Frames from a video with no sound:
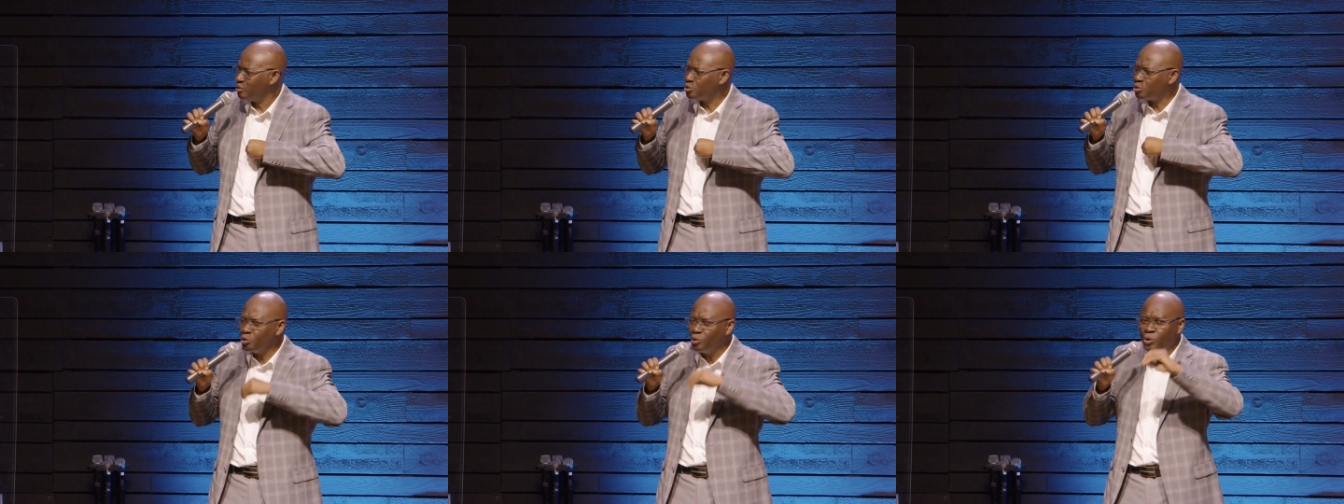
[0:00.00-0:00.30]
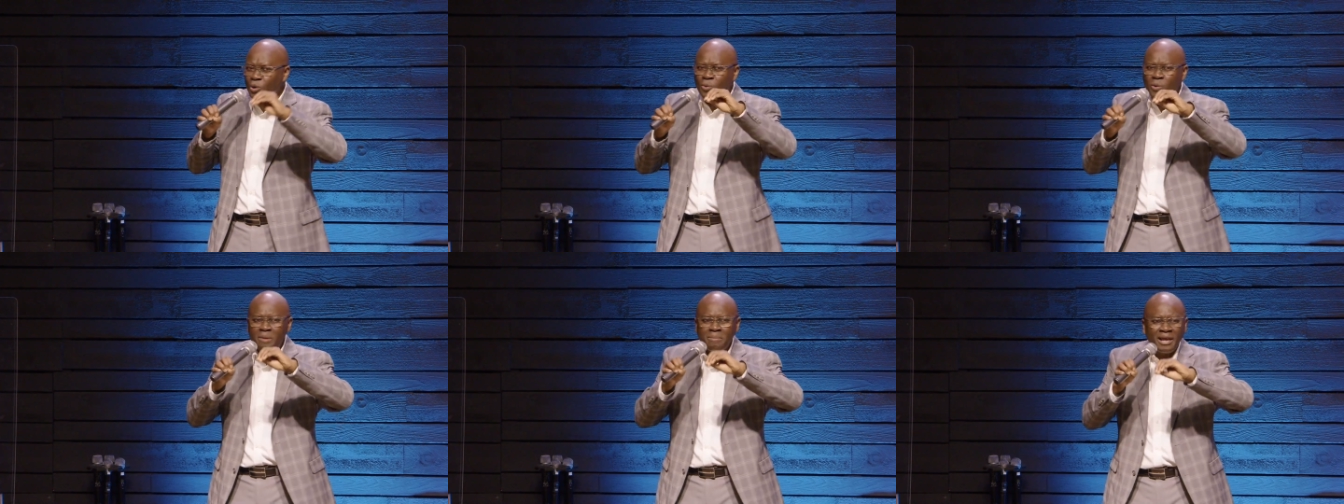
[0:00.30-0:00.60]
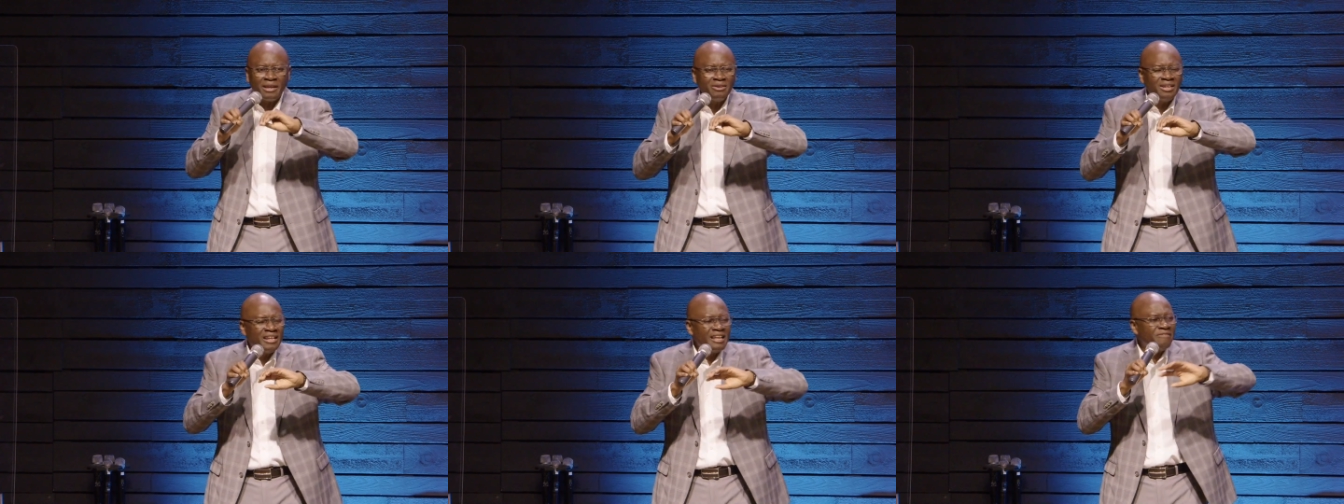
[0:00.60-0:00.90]
Two
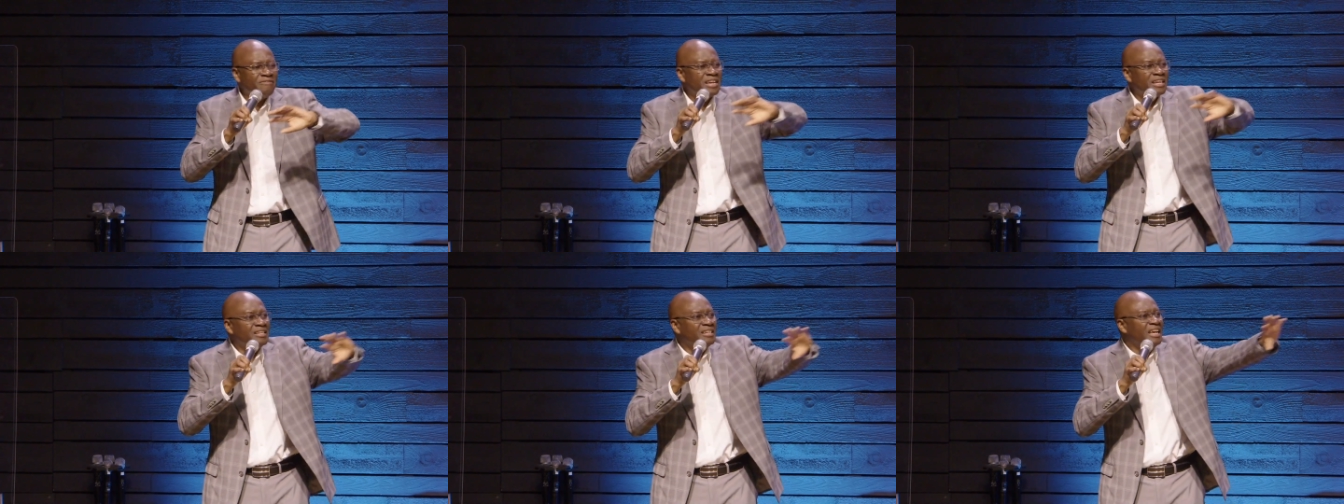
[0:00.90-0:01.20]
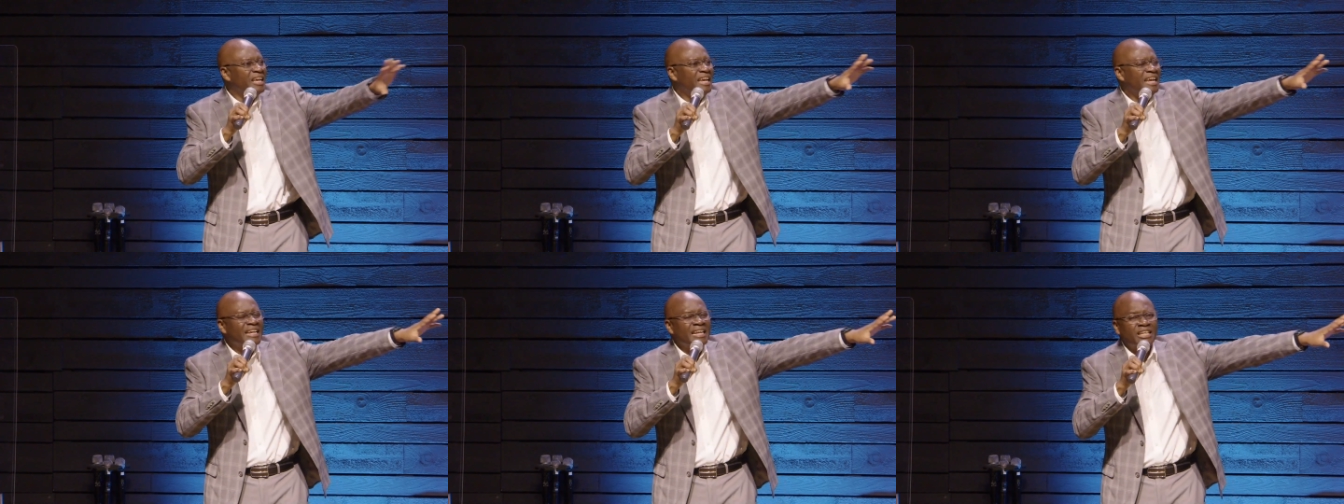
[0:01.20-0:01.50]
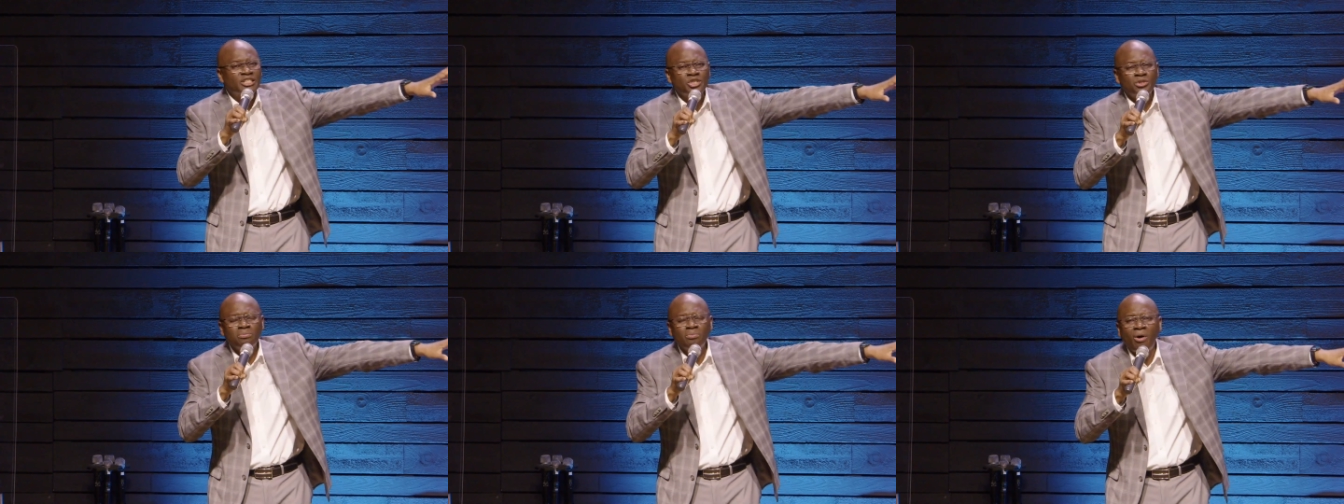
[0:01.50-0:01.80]
women living in
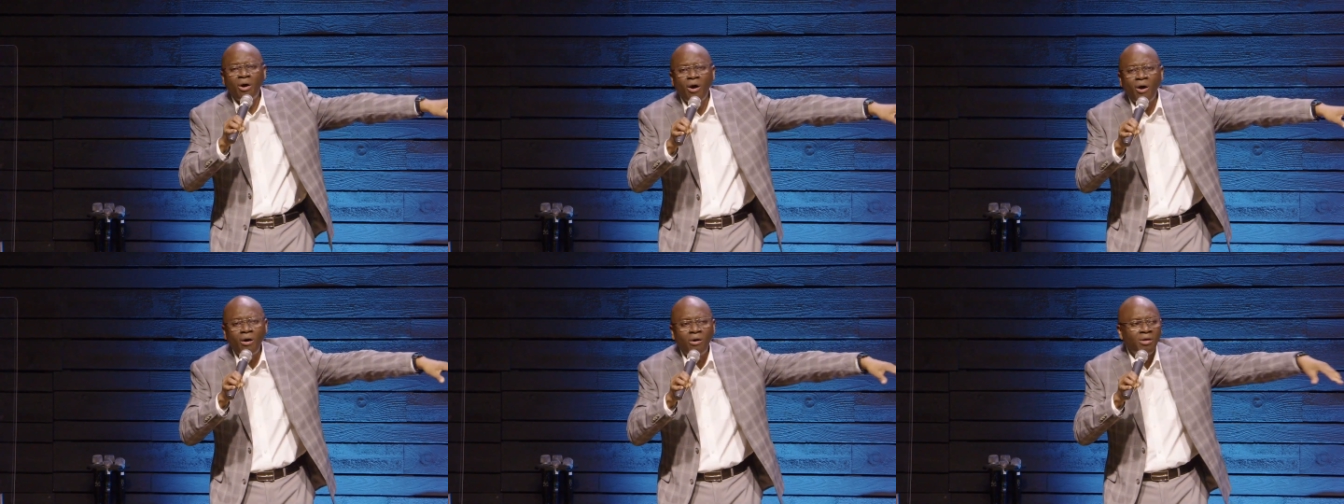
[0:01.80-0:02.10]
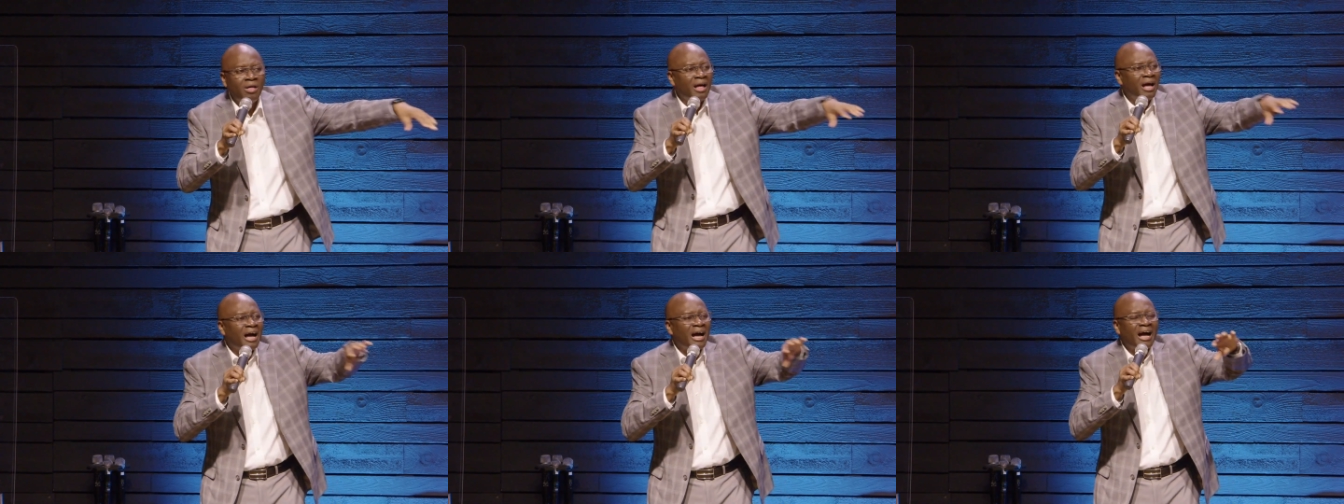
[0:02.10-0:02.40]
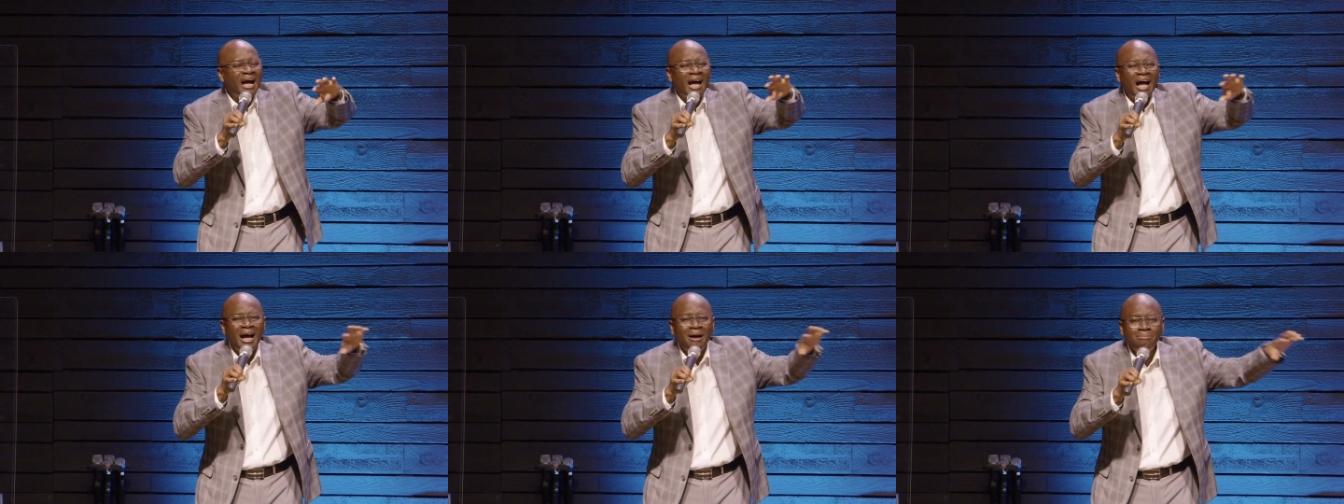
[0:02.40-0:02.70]
a small,
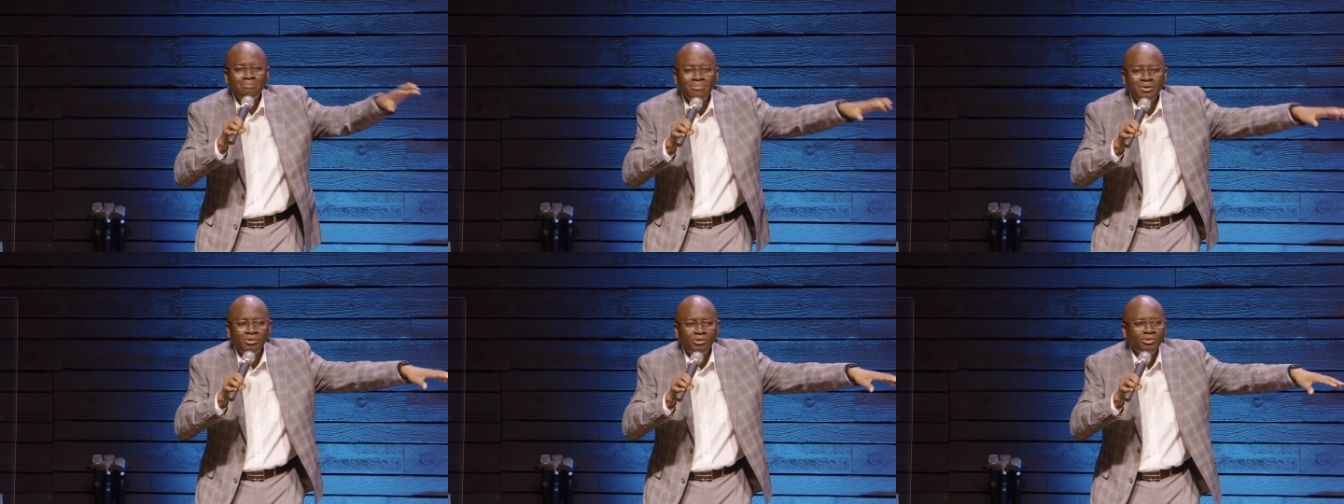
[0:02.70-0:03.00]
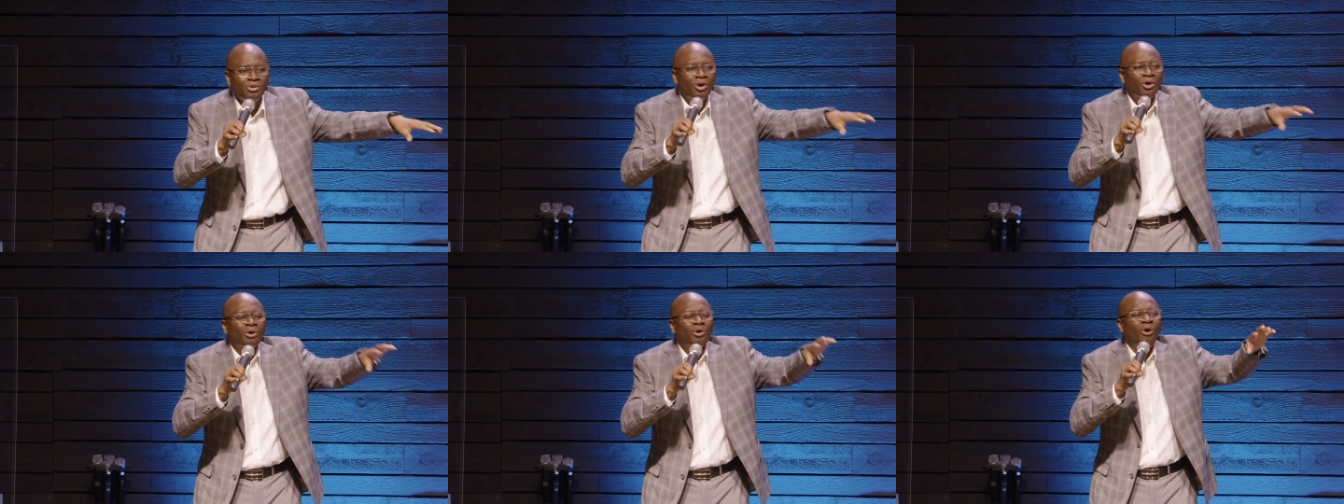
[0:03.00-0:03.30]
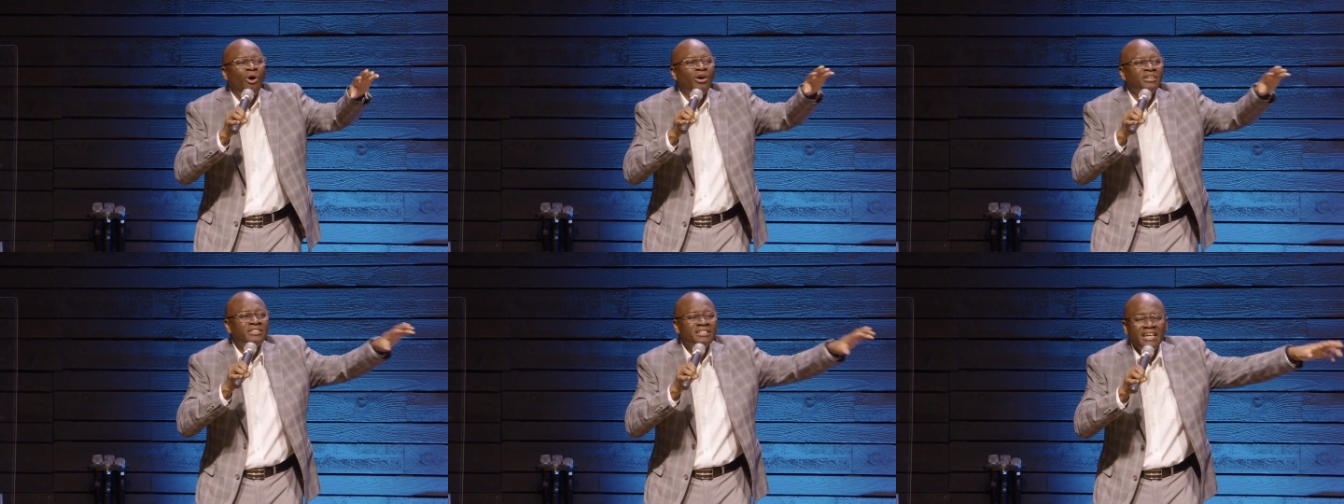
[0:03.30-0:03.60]
humble
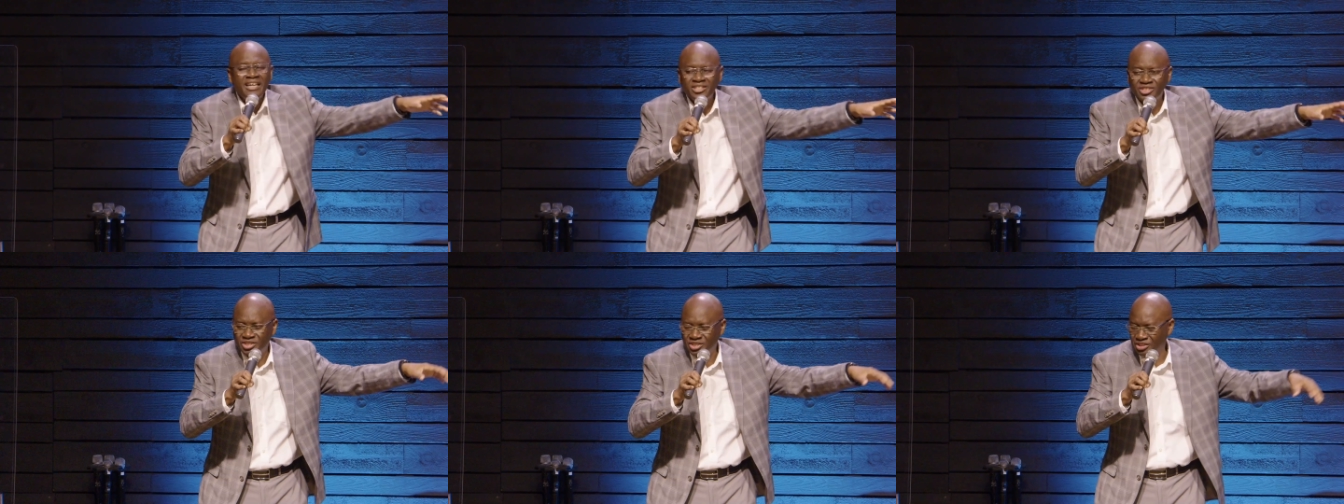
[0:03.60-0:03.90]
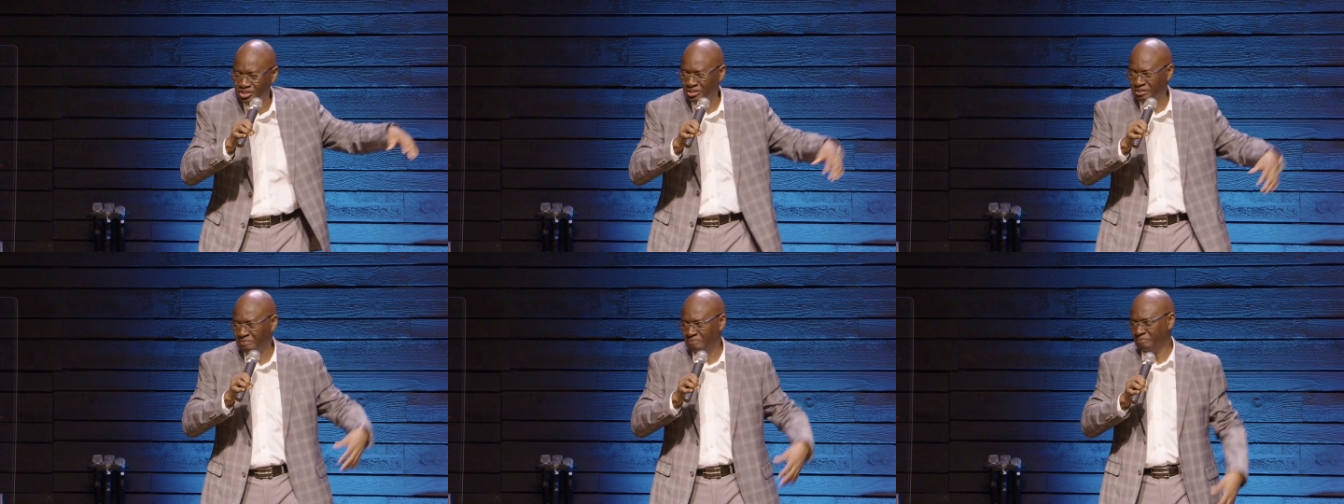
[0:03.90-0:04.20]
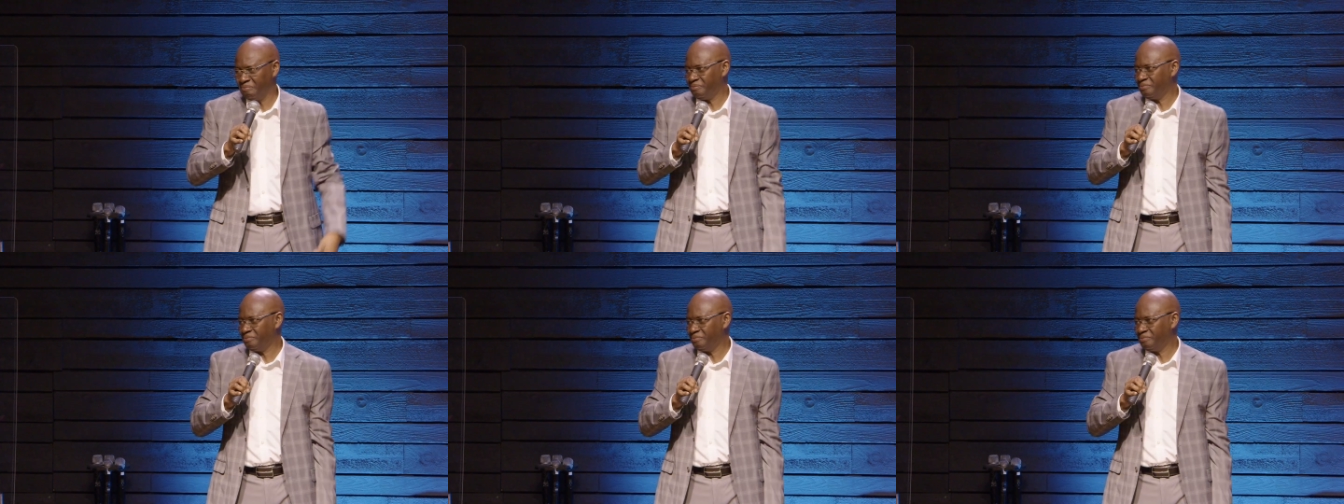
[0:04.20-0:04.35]
cottage.